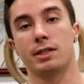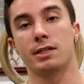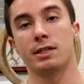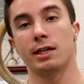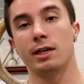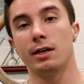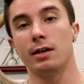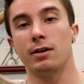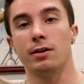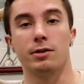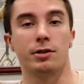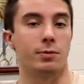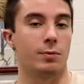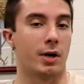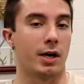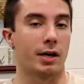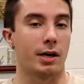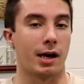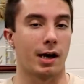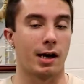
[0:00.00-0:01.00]
skill, you
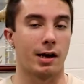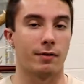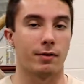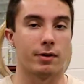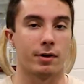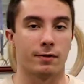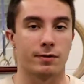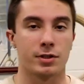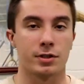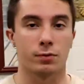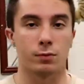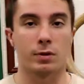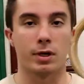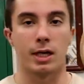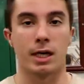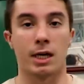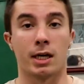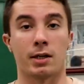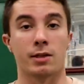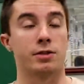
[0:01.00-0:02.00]
might not have enough
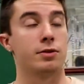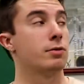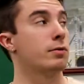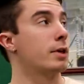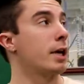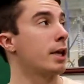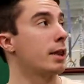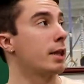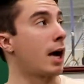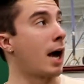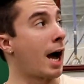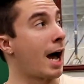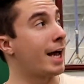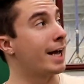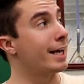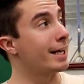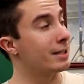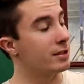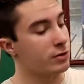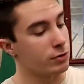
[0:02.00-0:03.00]
swing to get the
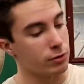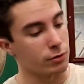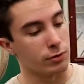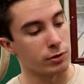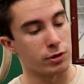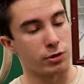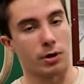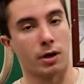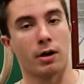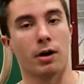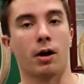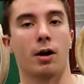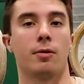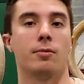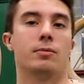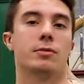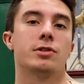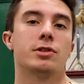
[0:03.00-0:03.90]
height to do it straight arm.